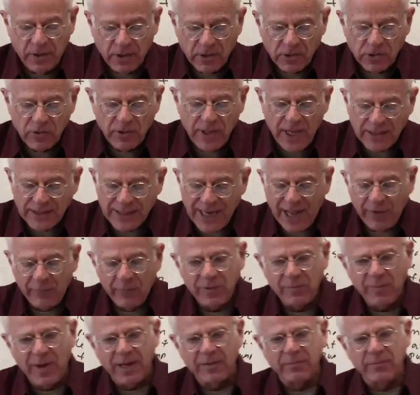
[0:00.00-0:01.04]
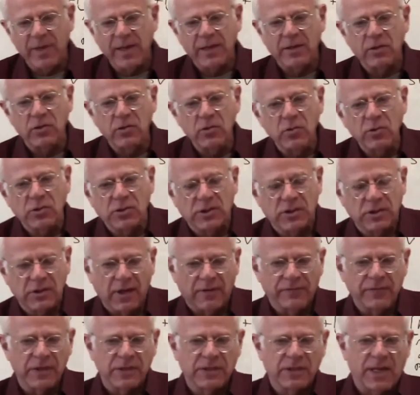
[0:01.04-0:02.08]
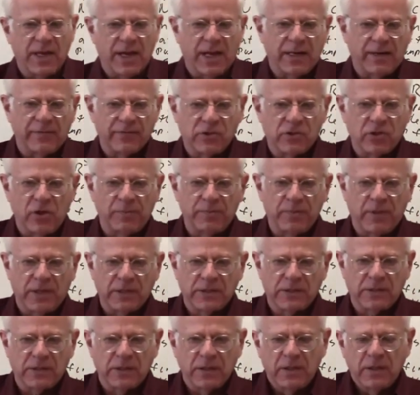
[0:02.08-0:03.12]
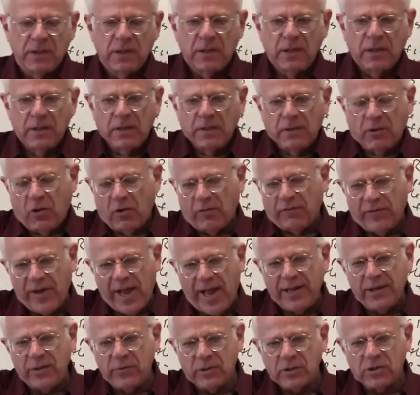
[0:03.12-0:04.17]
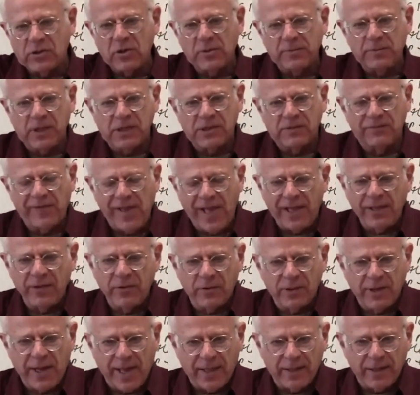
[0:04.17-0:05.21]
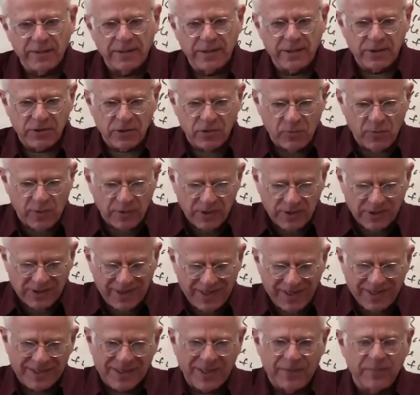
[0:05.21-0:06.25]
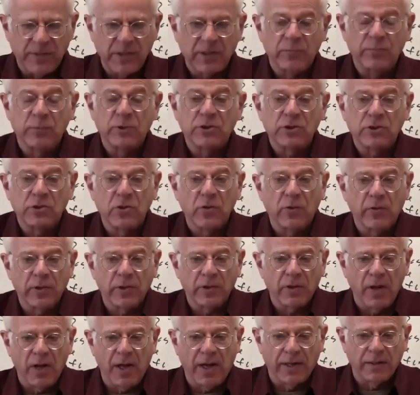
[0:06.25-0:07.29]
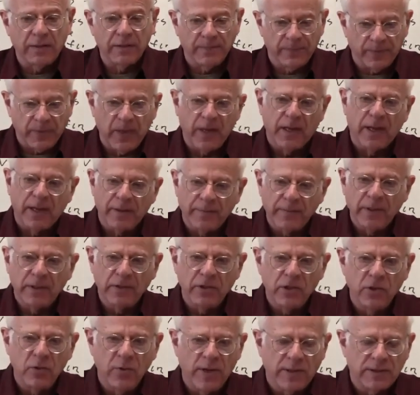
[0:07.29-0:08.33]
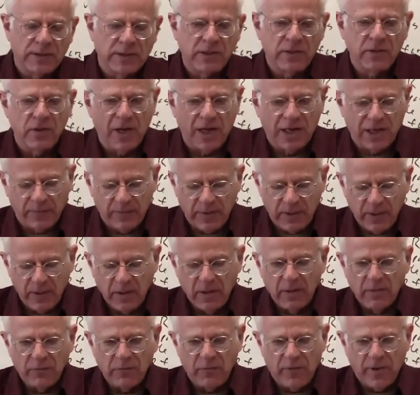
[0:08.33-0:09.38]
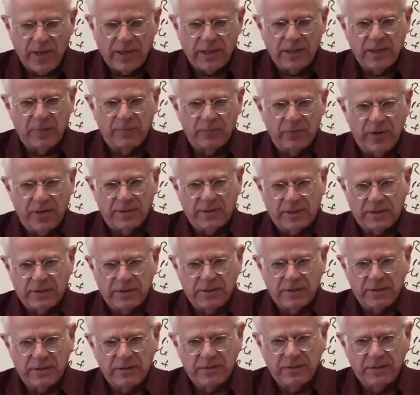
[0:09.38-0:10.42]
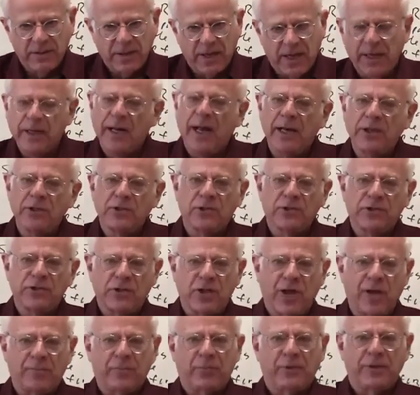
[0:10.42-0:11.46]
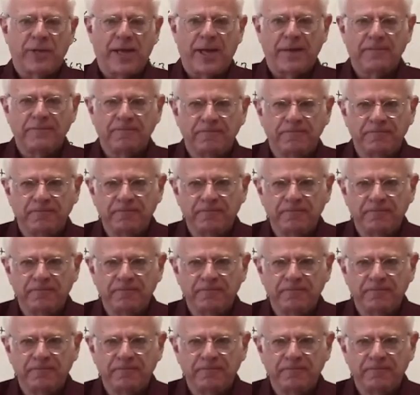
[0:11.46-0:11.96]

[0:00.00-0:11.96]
So that's how we might make use of this kind of surplus or value and surplus value analysis to understand something which is going on in the U.S. economy right at the present. And I shall stop with that.